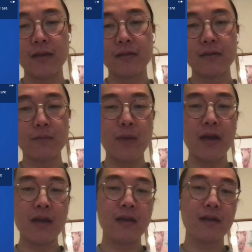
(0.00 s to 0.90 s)

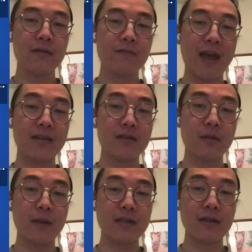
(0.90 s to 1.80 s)
many factors are
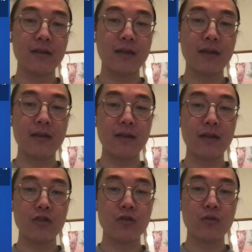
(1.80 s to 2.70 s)
basically taken
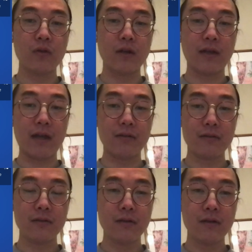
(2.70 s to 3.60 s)
into account,
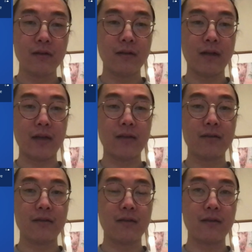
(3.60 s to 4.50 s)
like
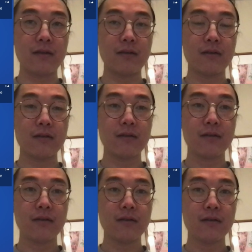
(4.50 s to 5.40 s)
the
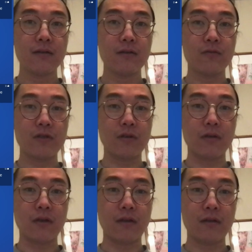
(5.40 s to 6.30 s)
resulting